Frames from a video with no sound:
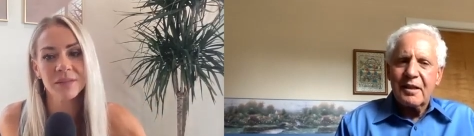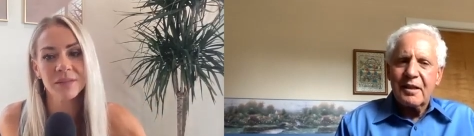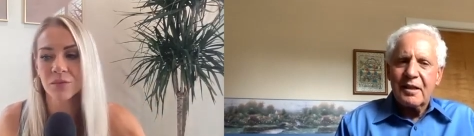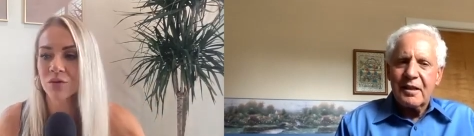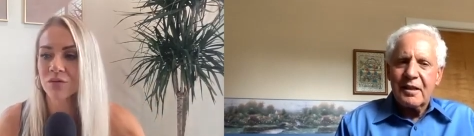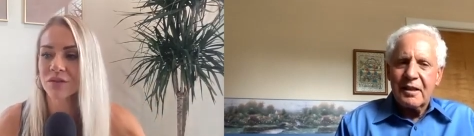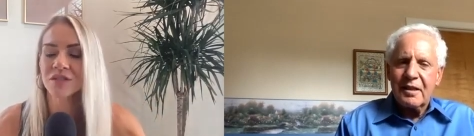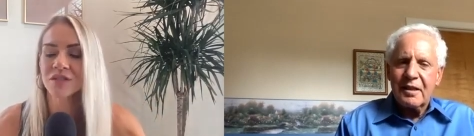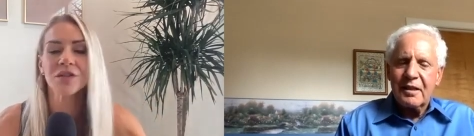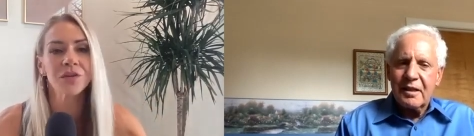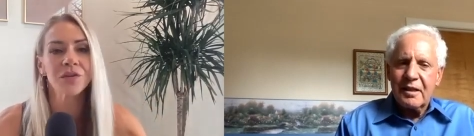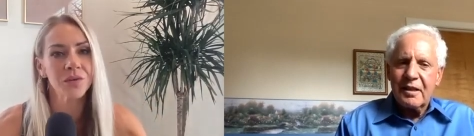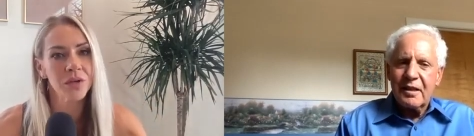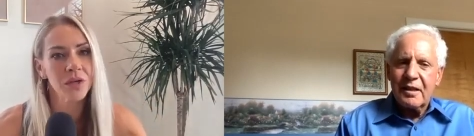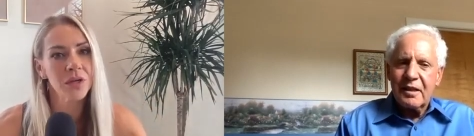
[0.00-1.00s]
Speaker 1: to move
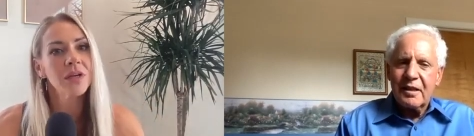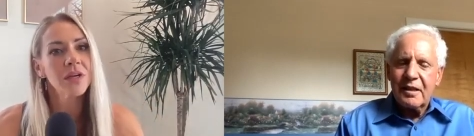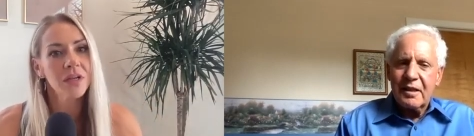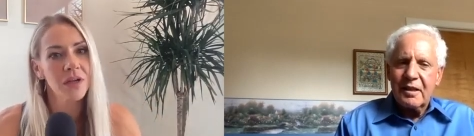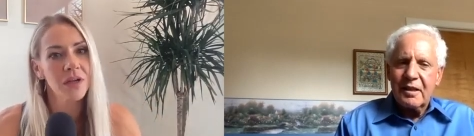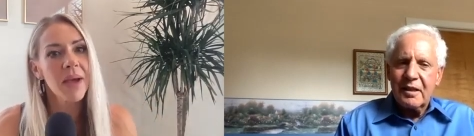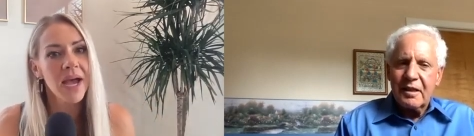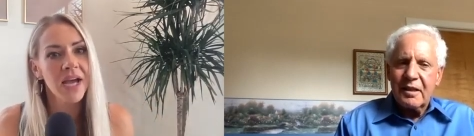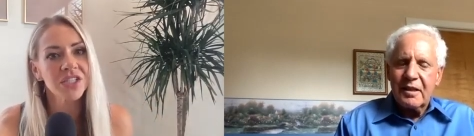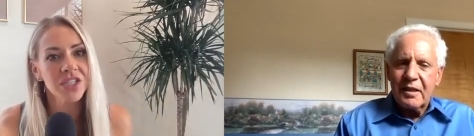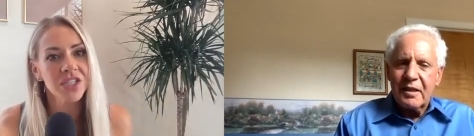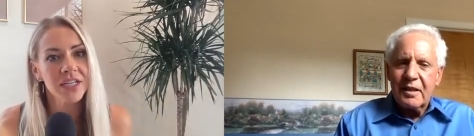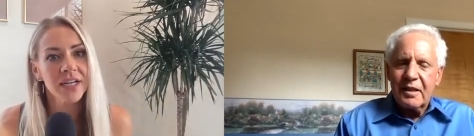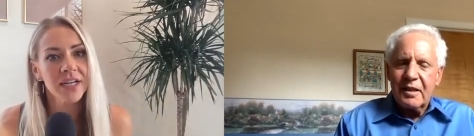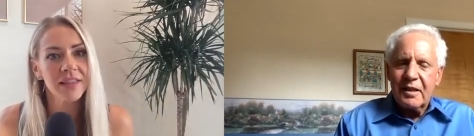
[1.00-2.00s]
into
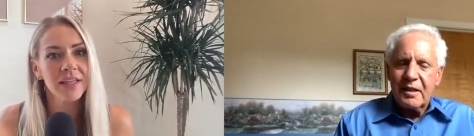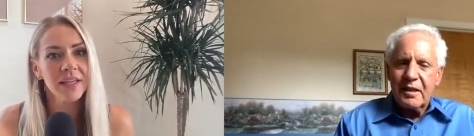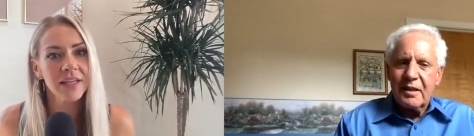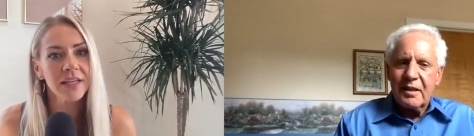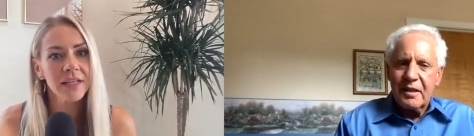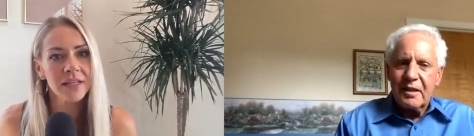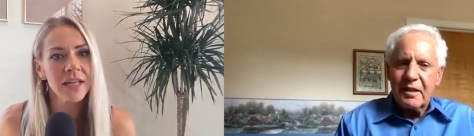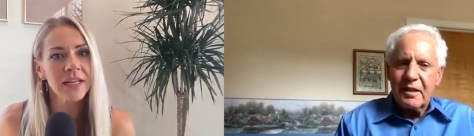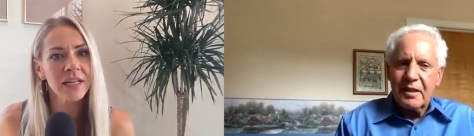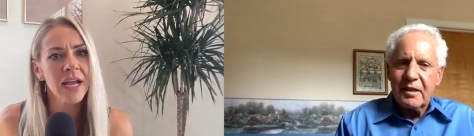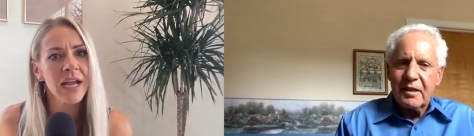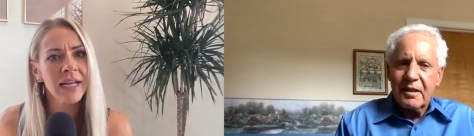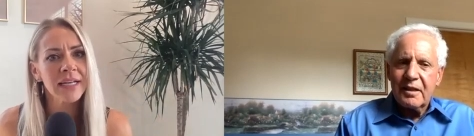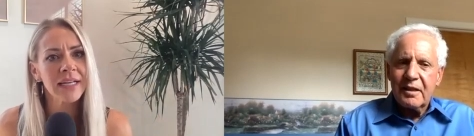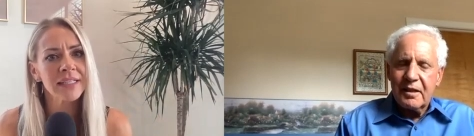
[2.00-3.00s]
compassion, I think, and
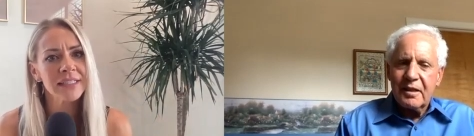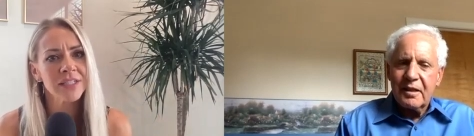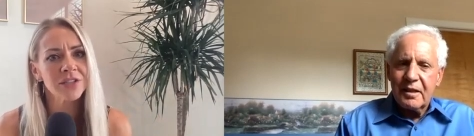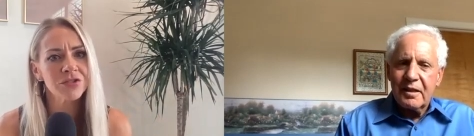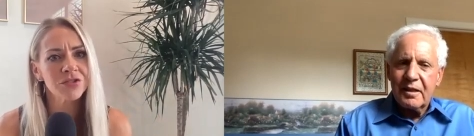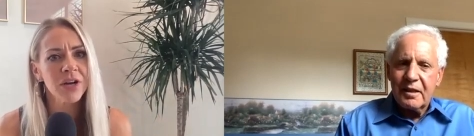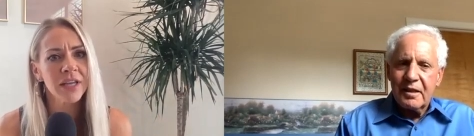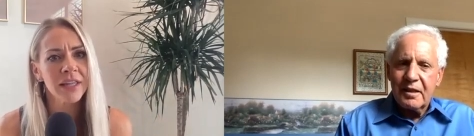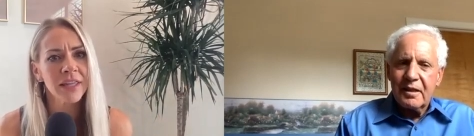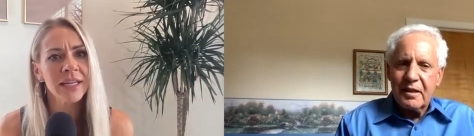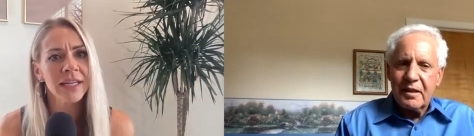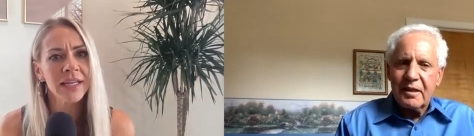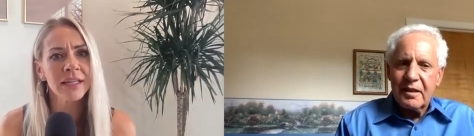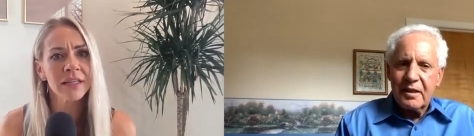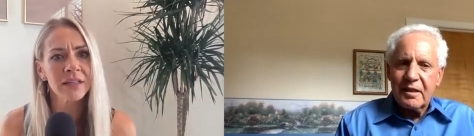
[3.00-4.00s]
kindness and
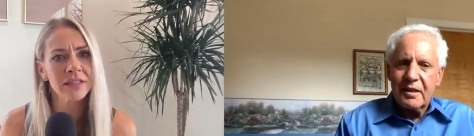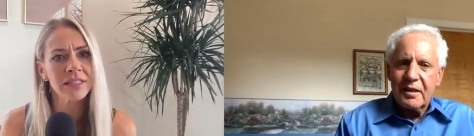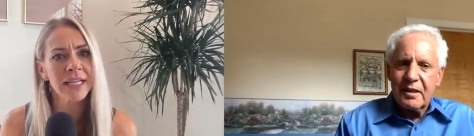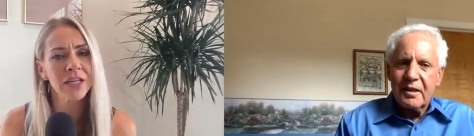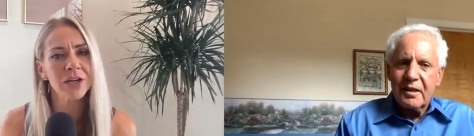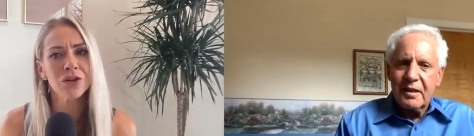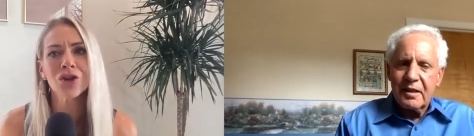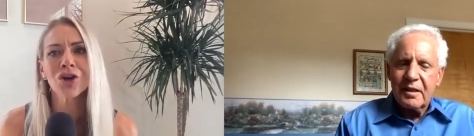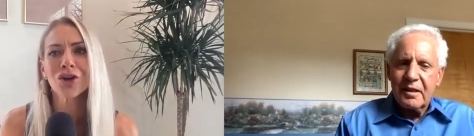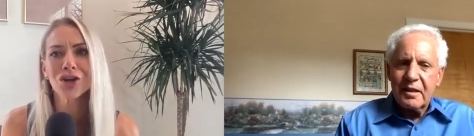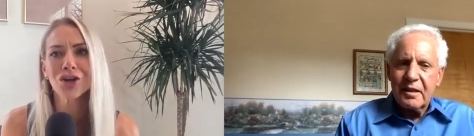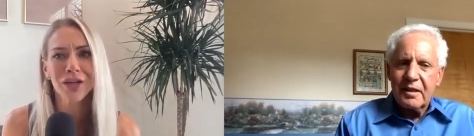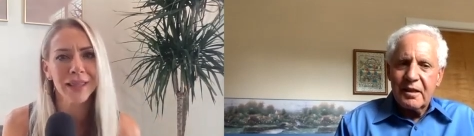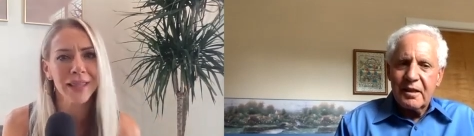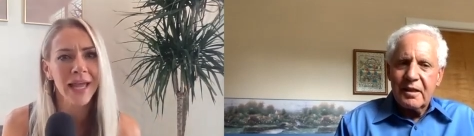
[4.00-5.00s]
neutrality, and taking a look
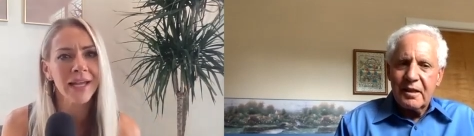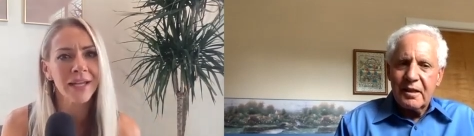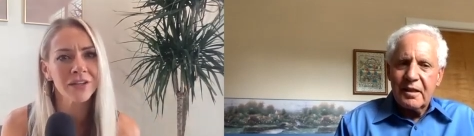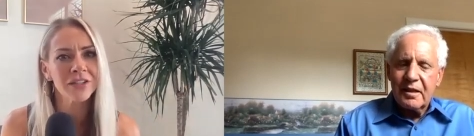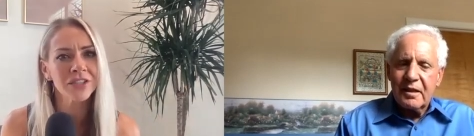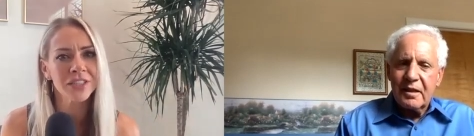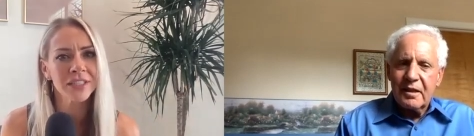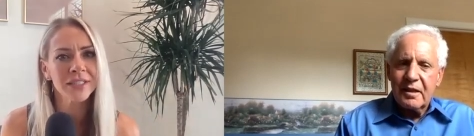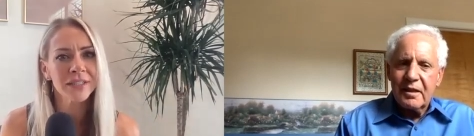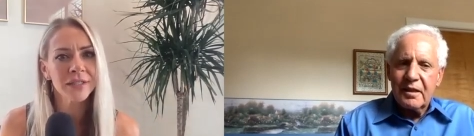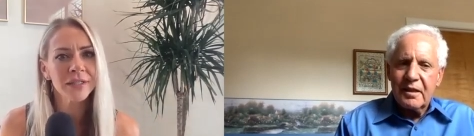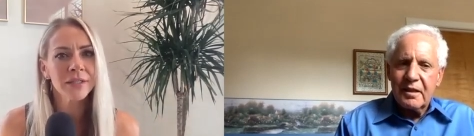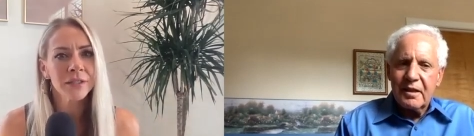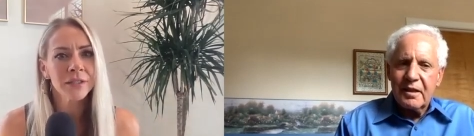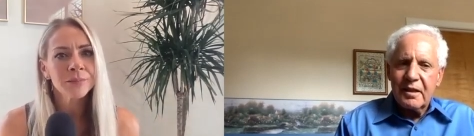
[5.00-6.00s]
in that energy.
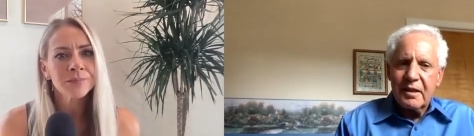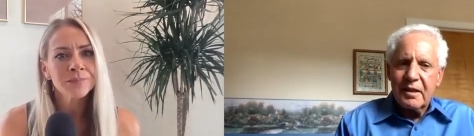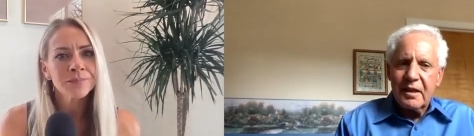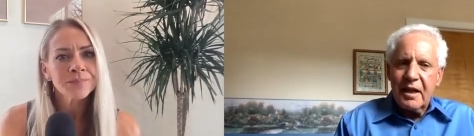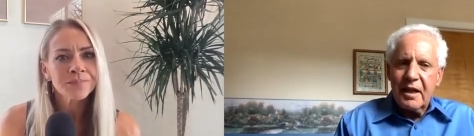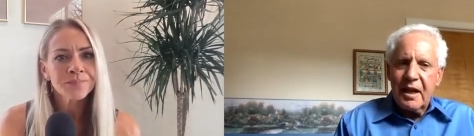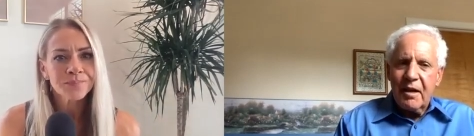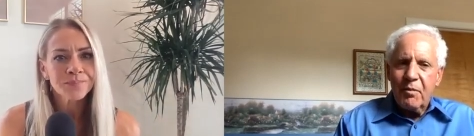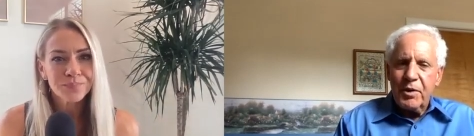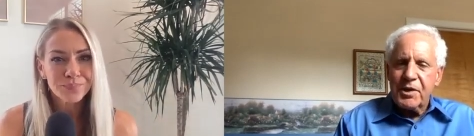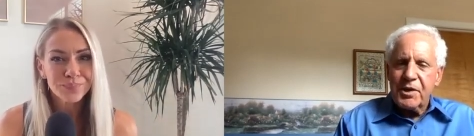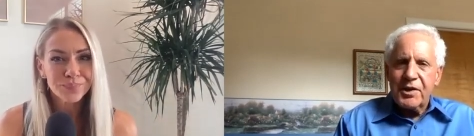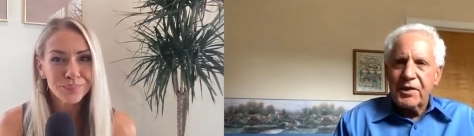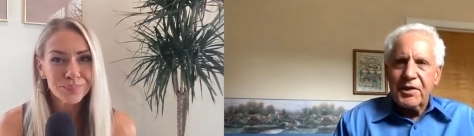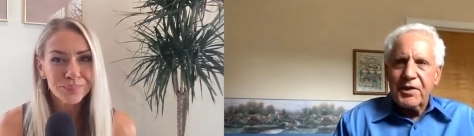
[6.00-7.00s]

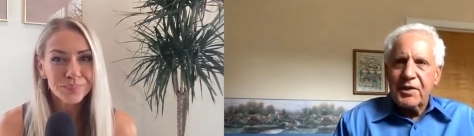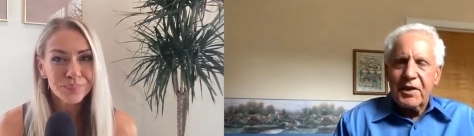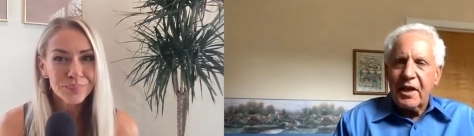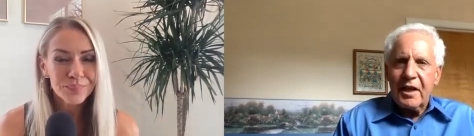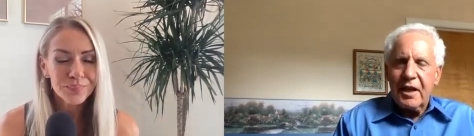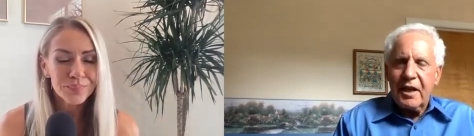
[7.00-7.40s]
Speaker 2: Which is,